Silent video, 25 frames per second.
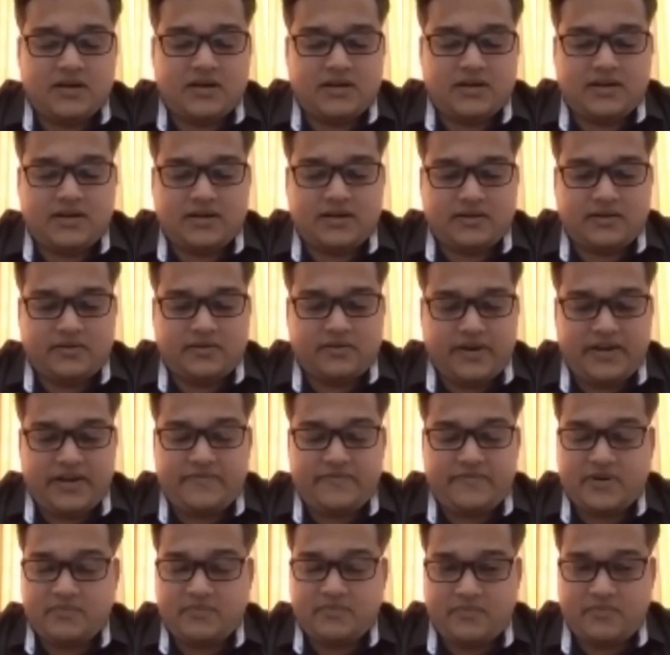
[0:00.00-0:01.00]
right
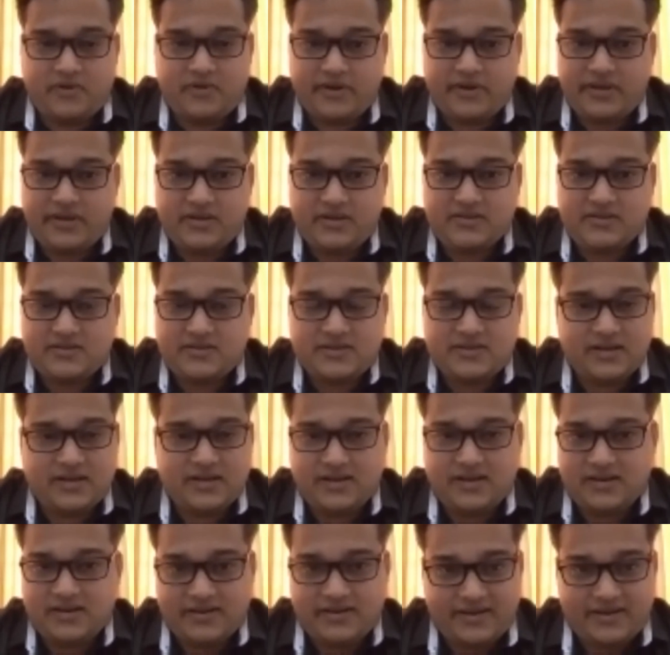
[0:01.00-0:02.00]
from morning
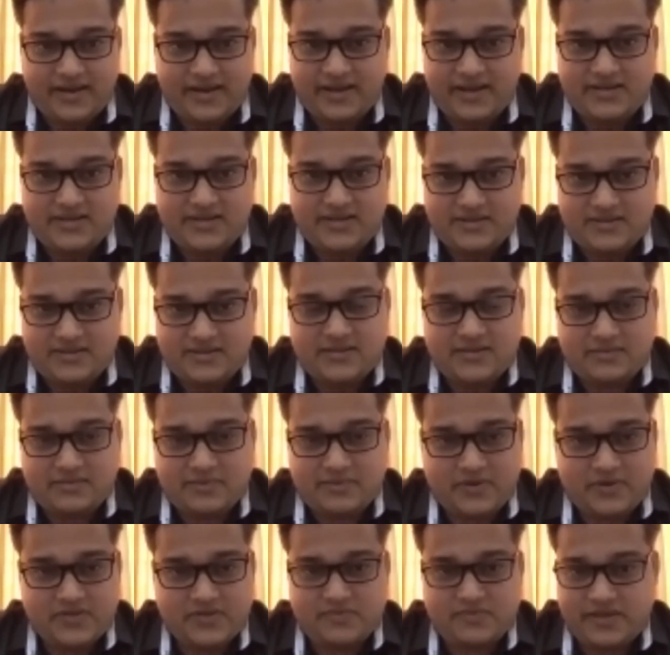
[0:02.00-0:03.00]
till night,
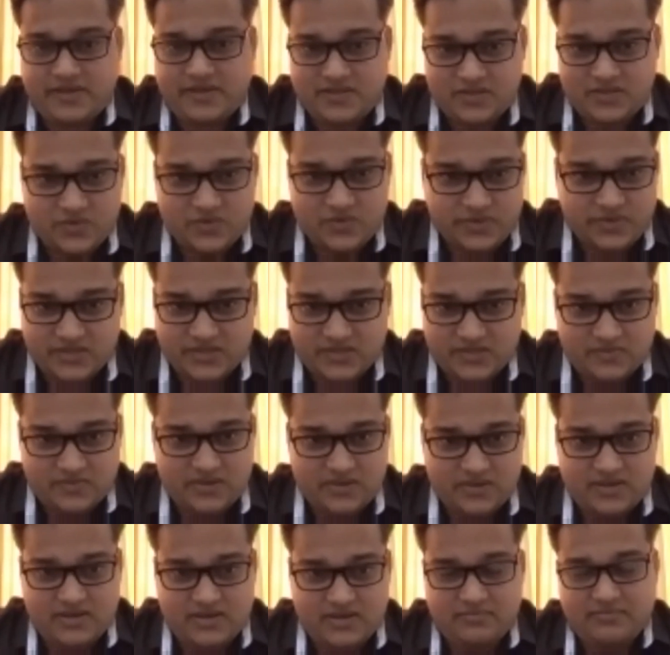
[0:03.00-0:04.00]
because my juniors will
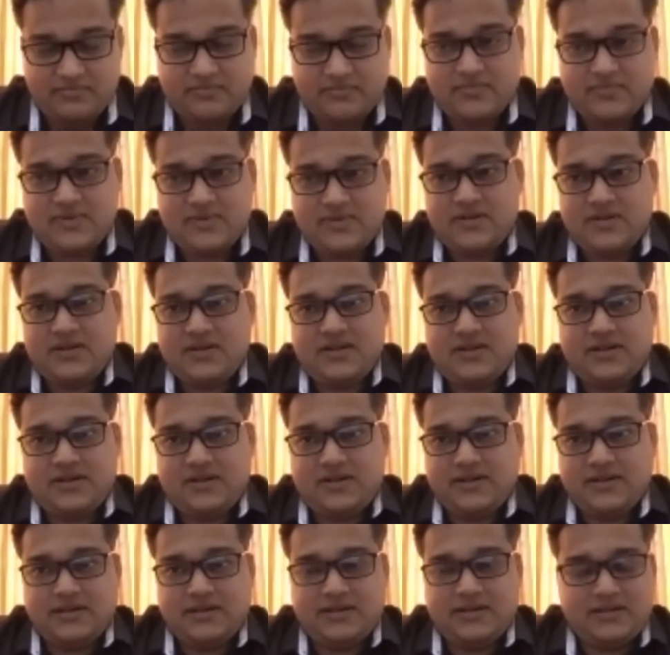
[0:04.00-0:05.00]
come,
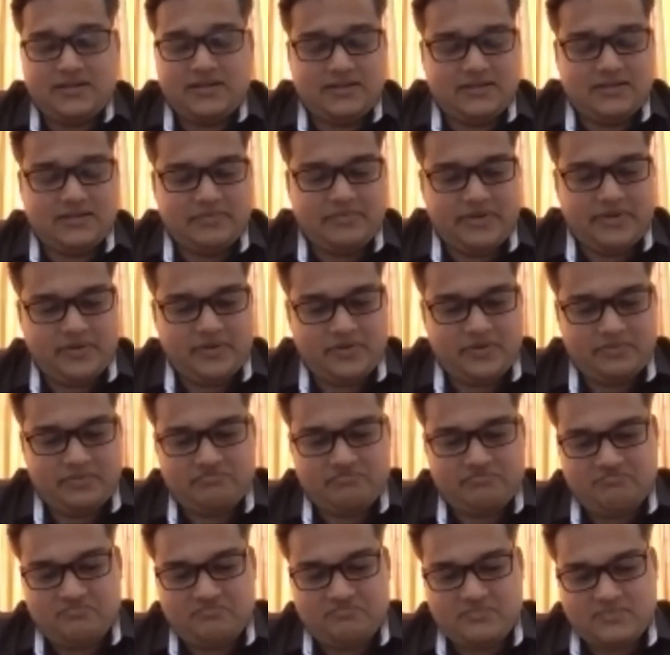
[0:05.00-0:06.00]

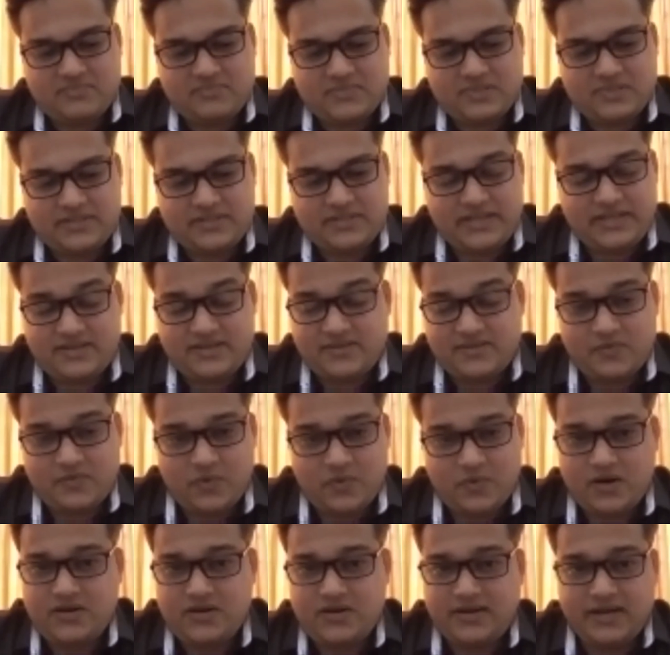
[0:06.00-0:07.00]
they
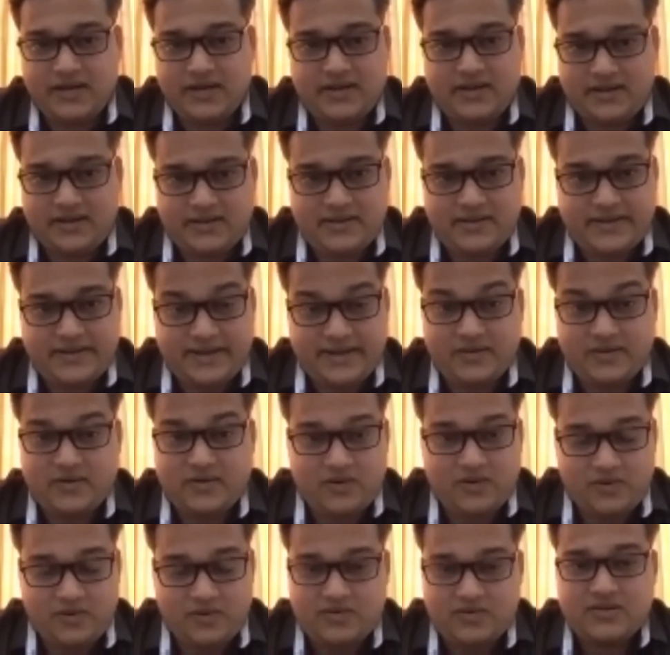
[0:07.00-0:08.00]
work till 10
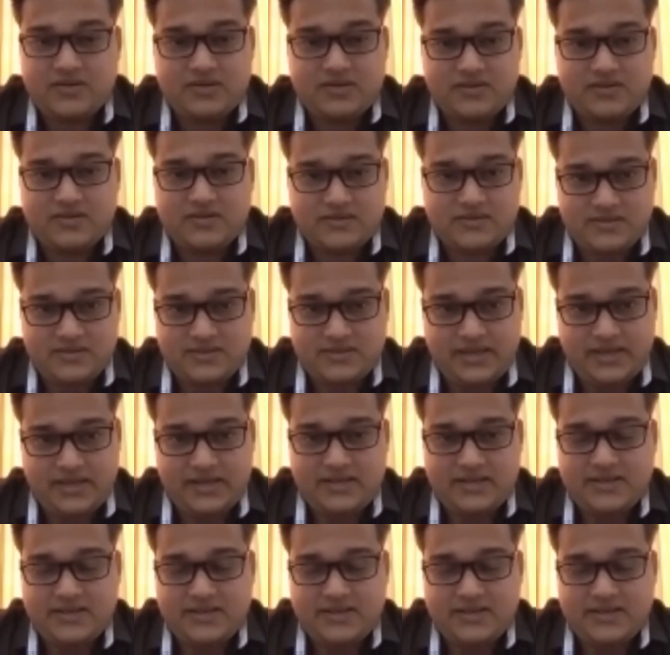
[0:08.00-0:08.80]
o'clock at night,